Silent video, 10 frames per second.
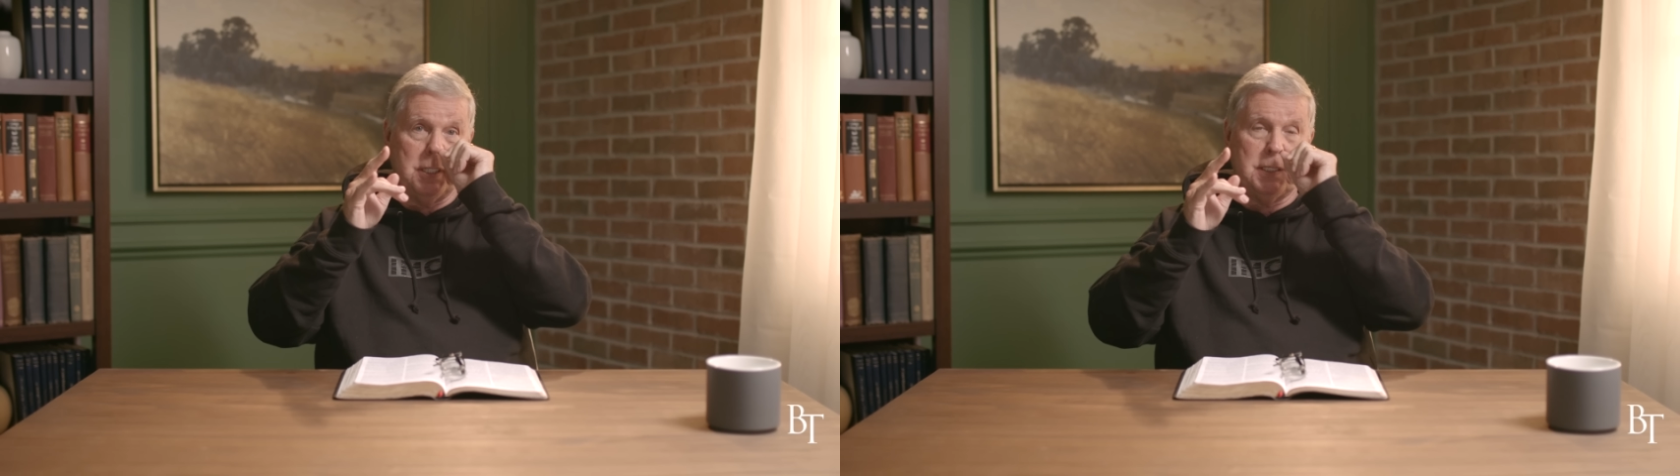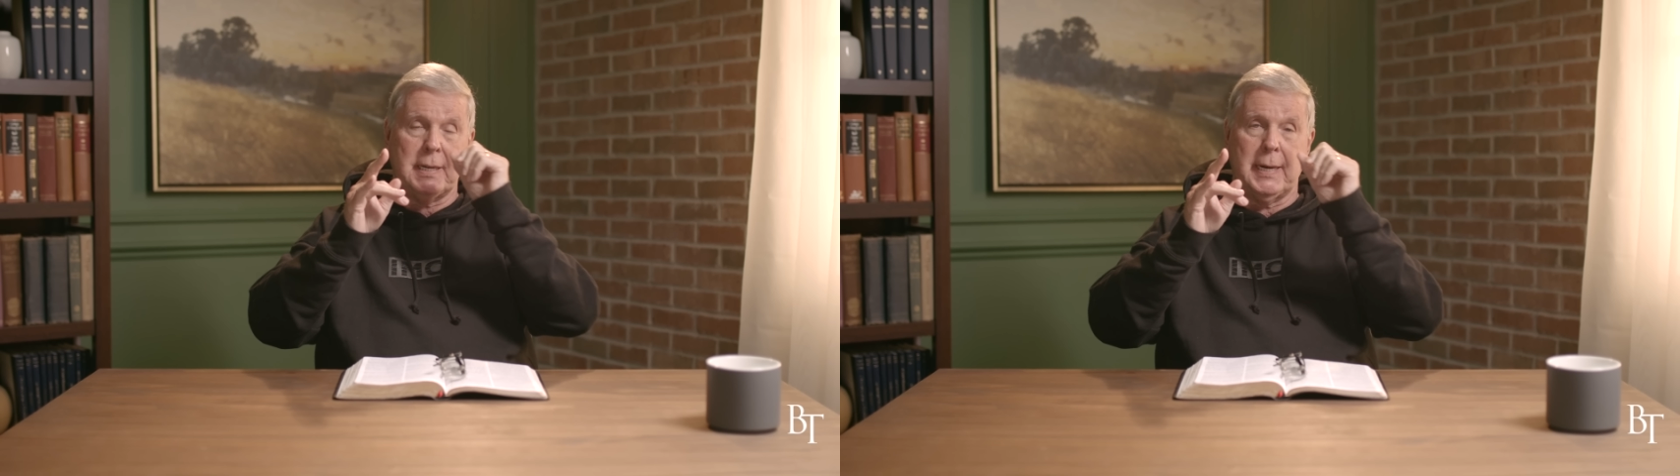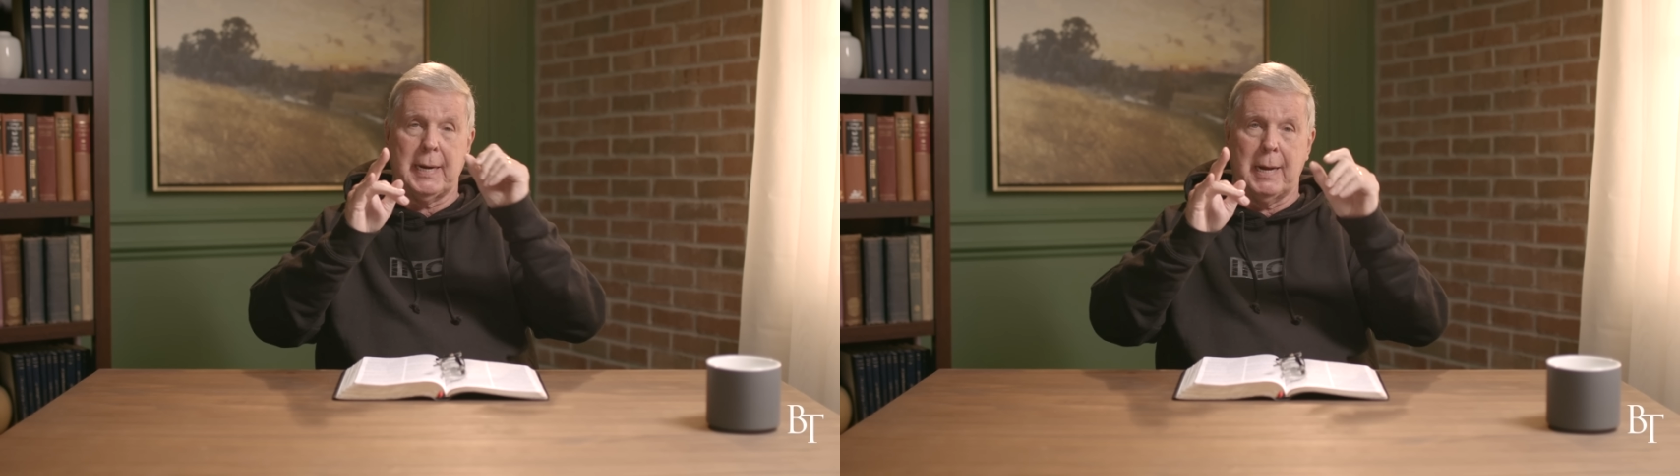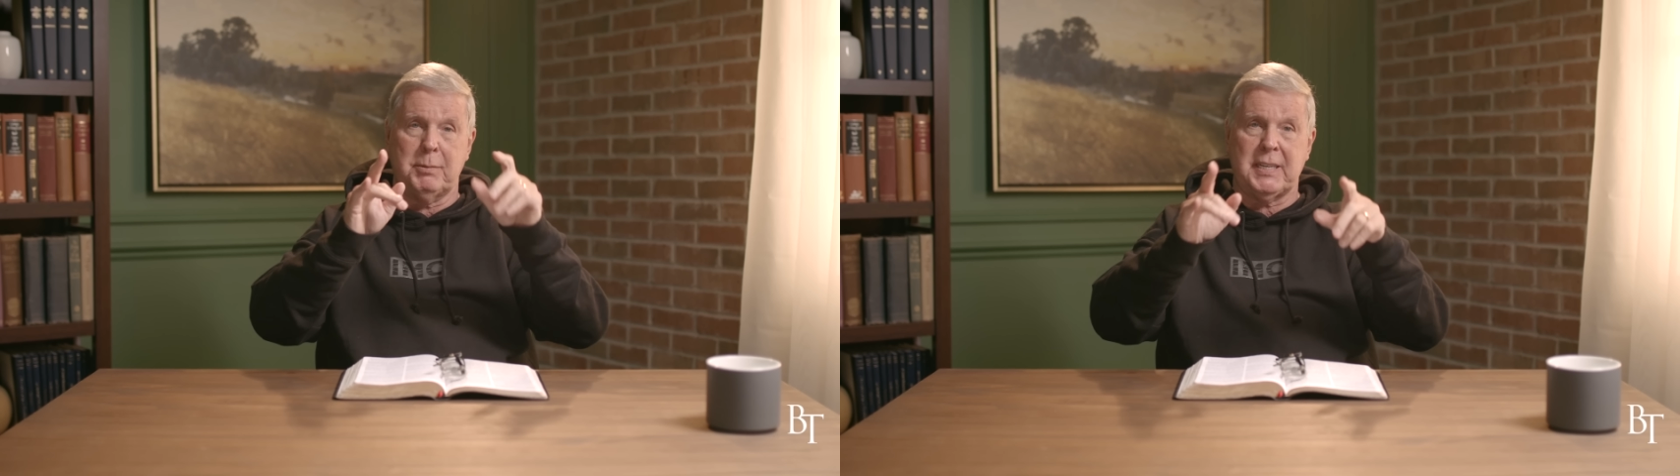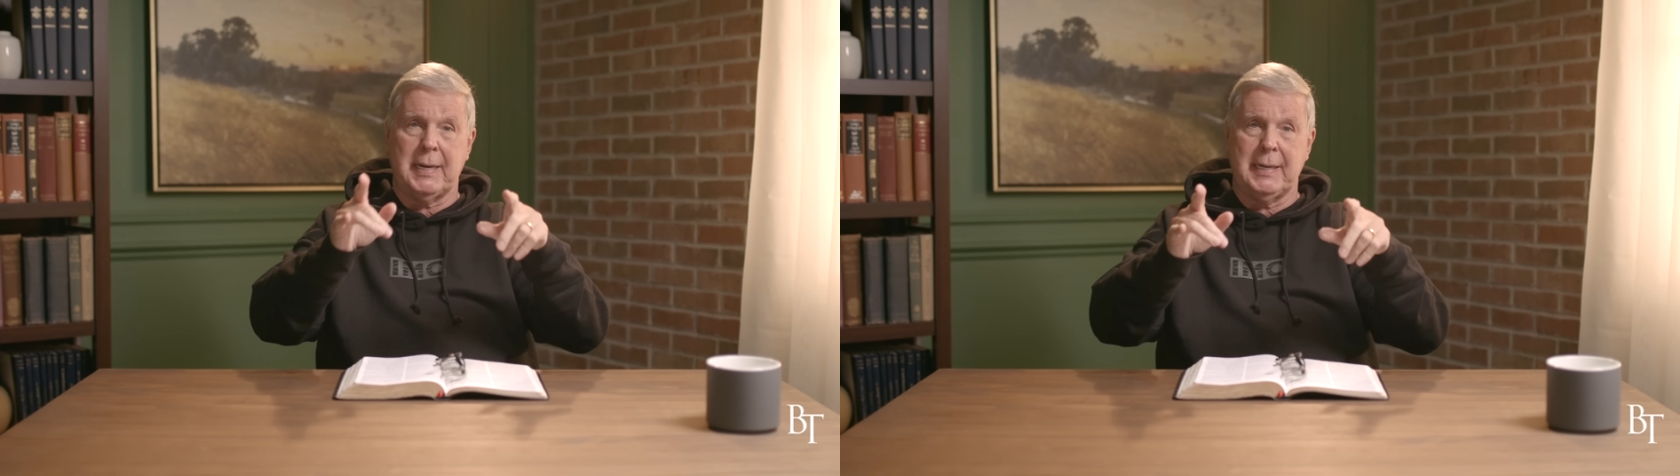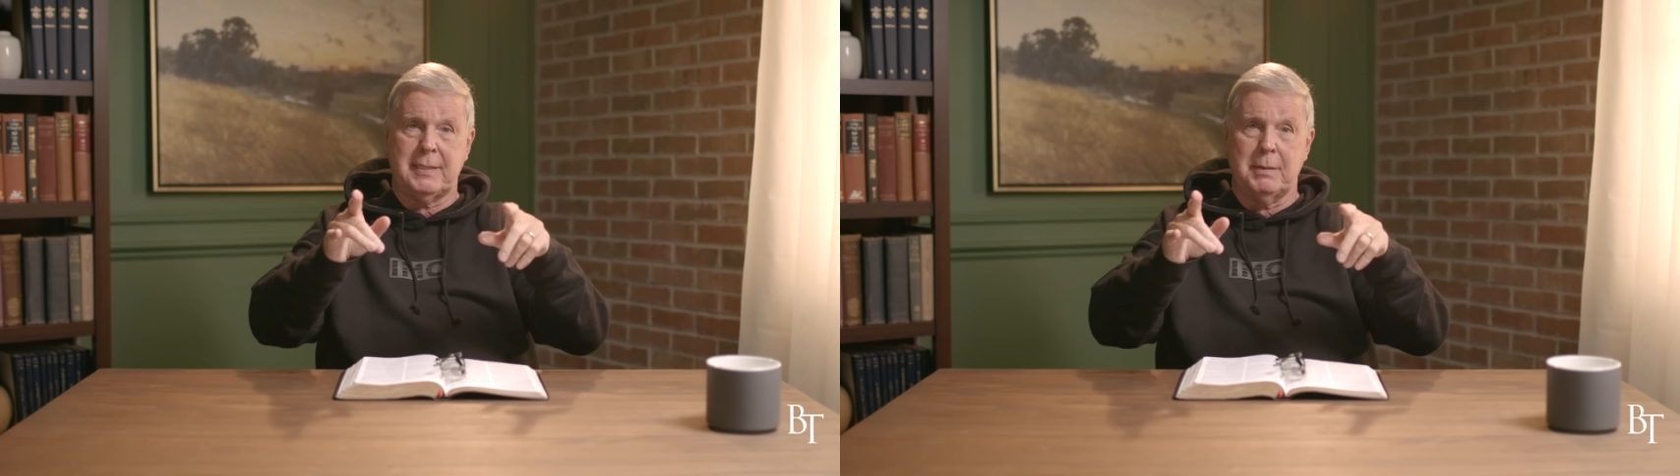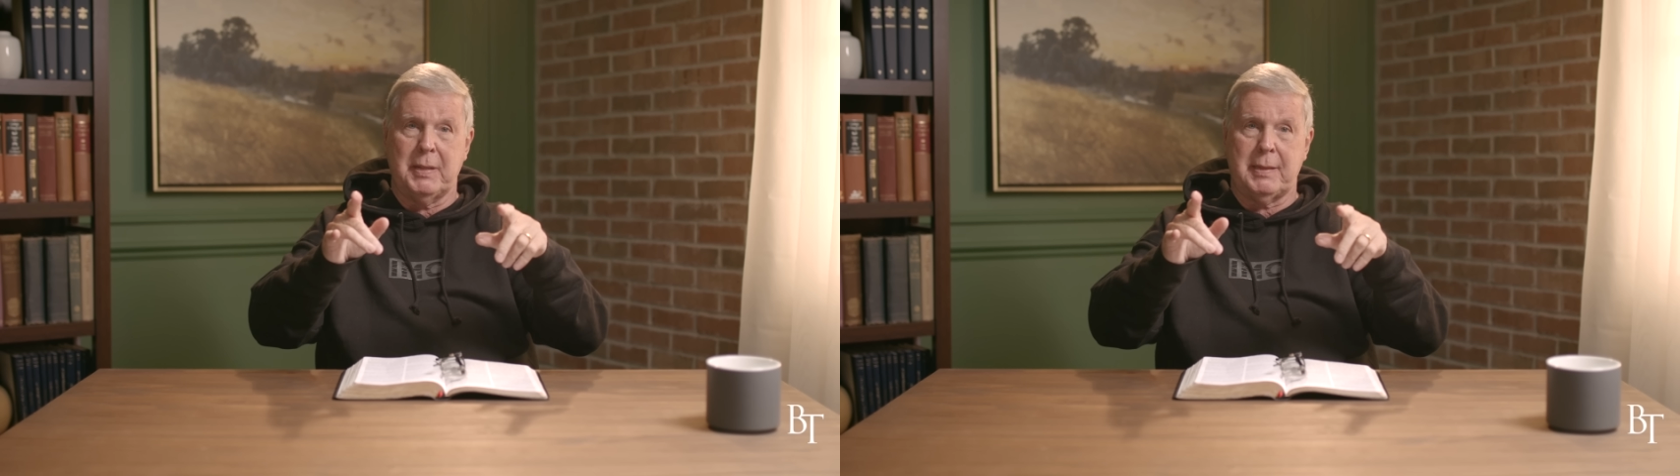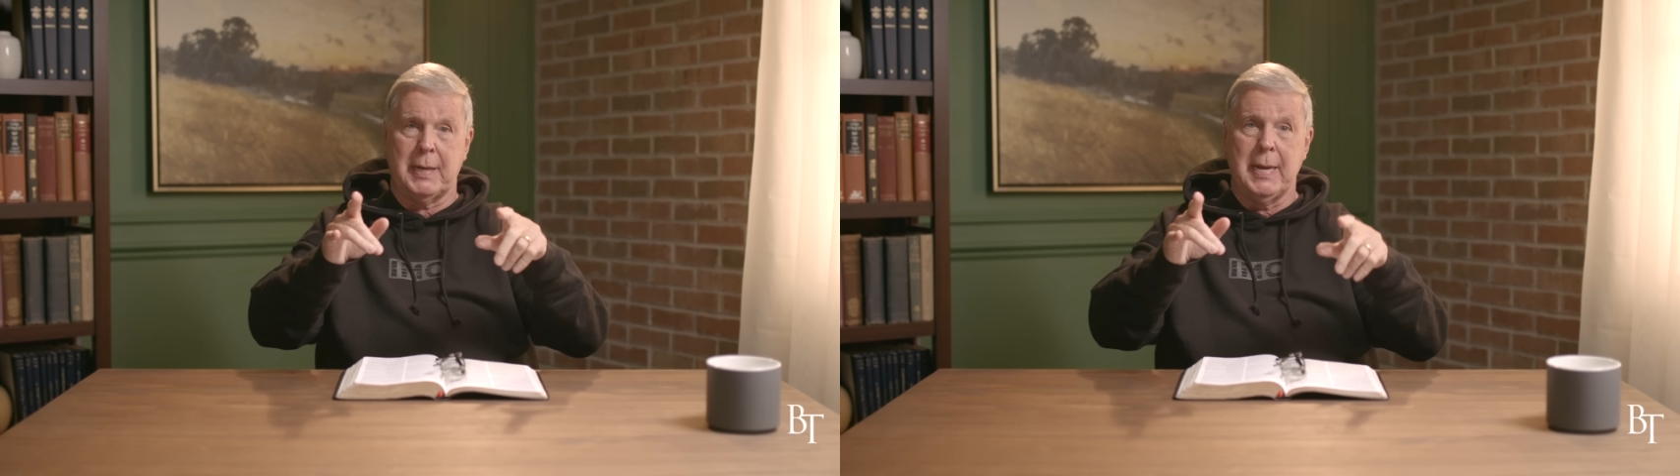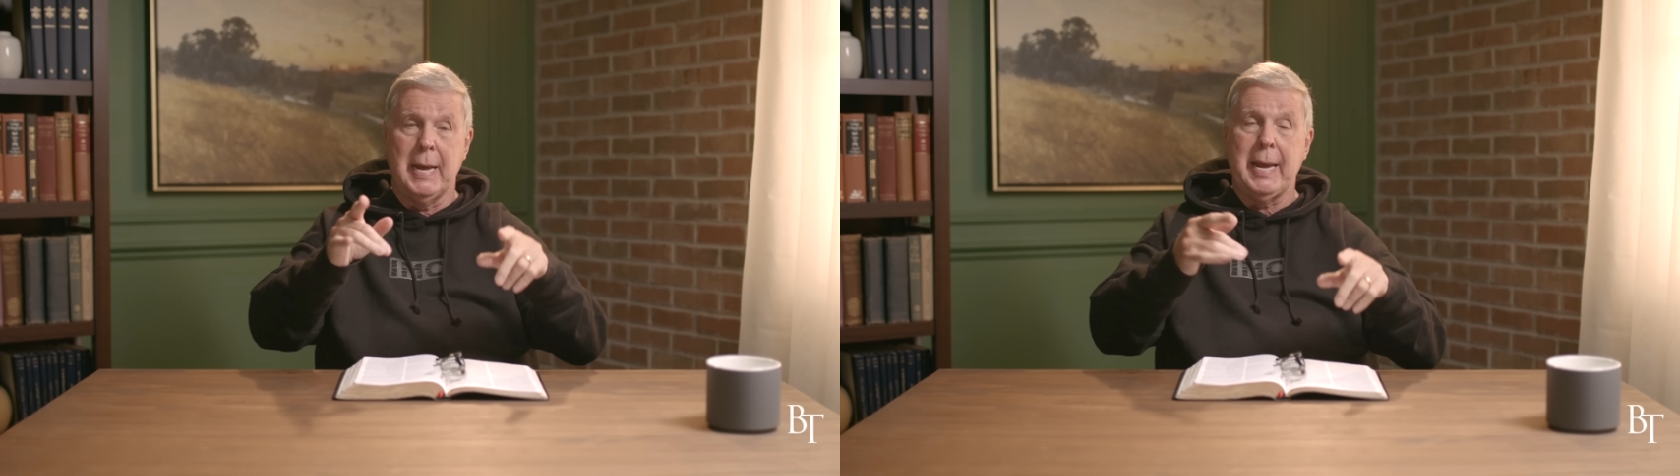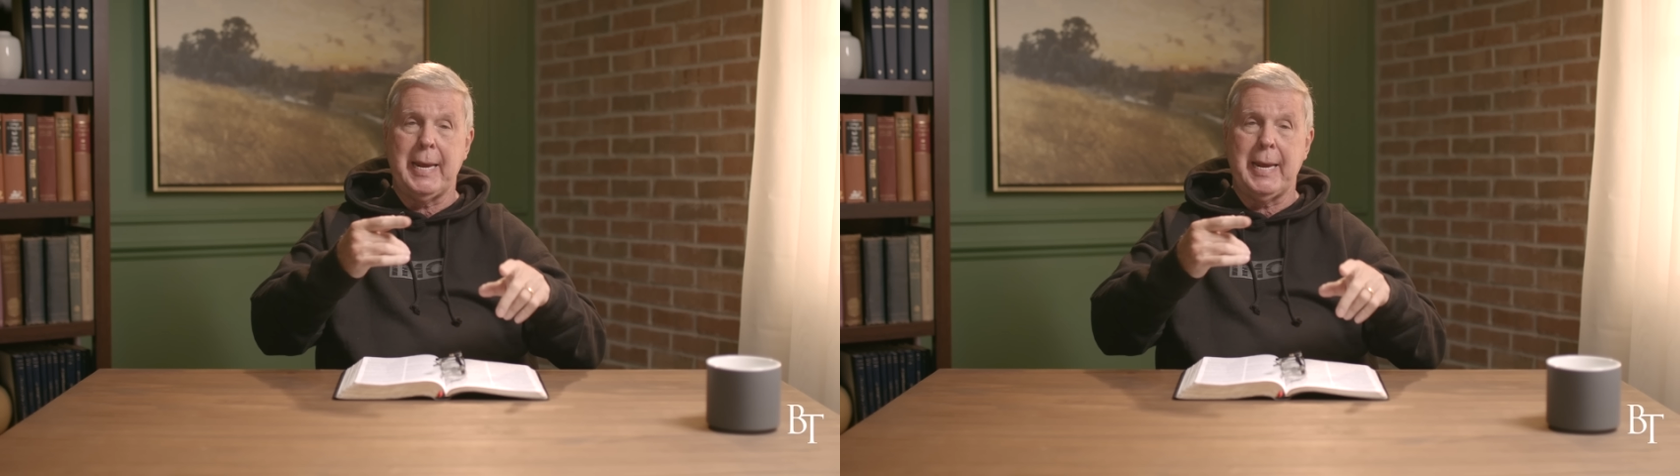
and saying, I'm sending Timothy.